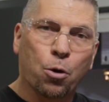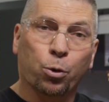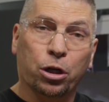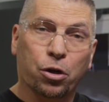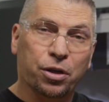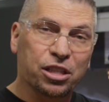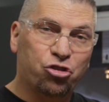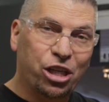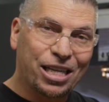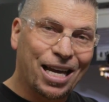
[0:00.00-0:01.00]
We're going to go into
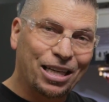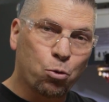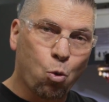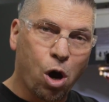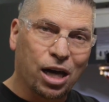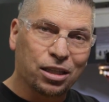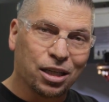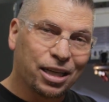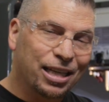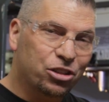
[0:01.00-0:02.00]

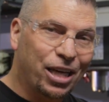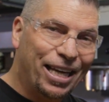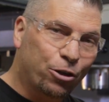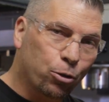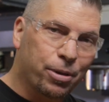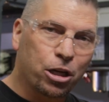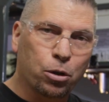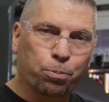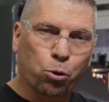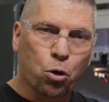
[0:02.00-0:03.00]
G91, into
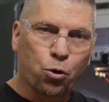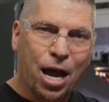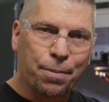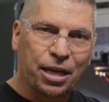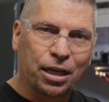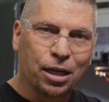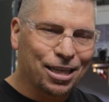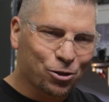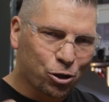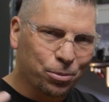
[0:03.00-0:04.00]
incremental programming,
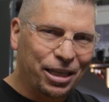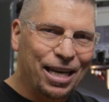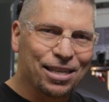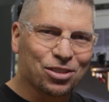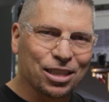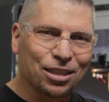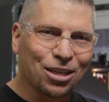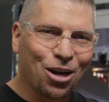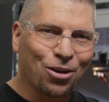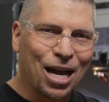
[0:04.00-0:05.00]
and it's going to be easy,
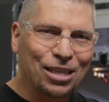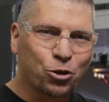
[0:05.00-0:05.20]
all right?